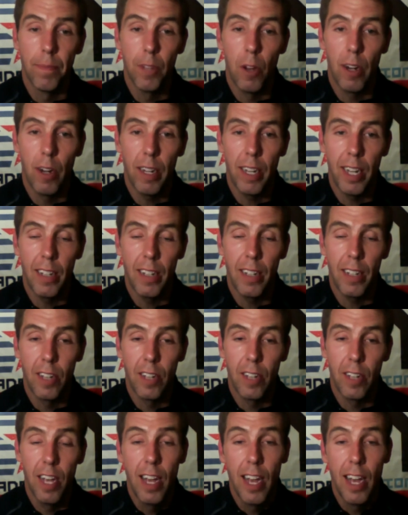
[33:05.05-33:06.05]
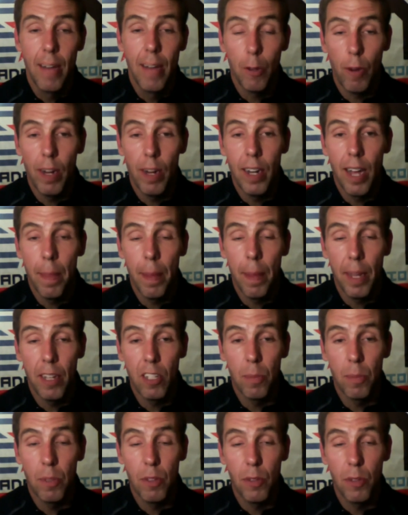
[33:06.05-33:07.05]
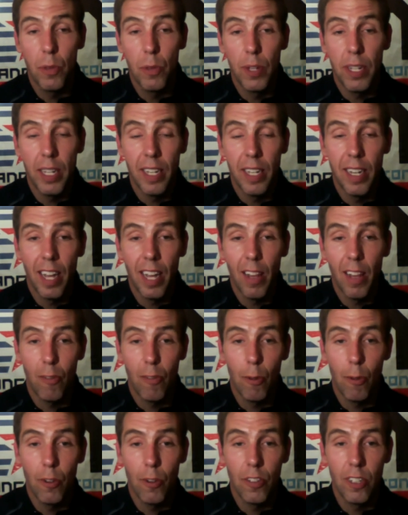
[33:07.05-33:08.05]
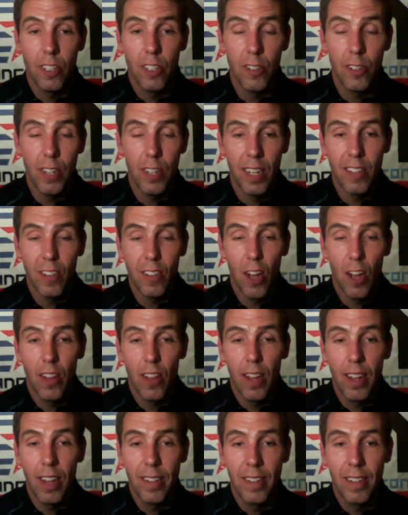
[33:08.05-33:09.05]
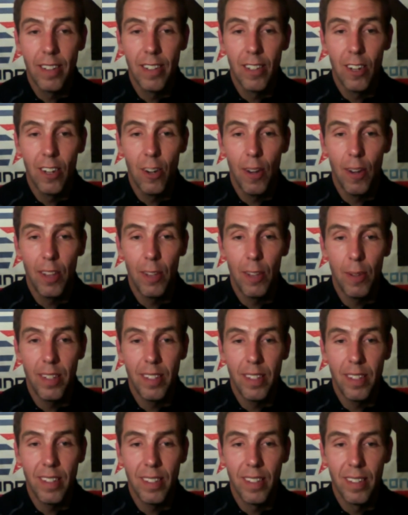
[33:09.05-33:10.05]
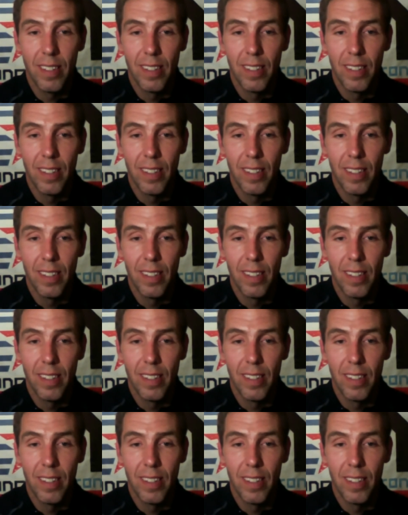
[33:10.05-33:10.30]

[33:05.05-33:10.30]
All right, guys, have a great night. Thanks so much for tuning in. I look forward to seeing you guys online or at the races.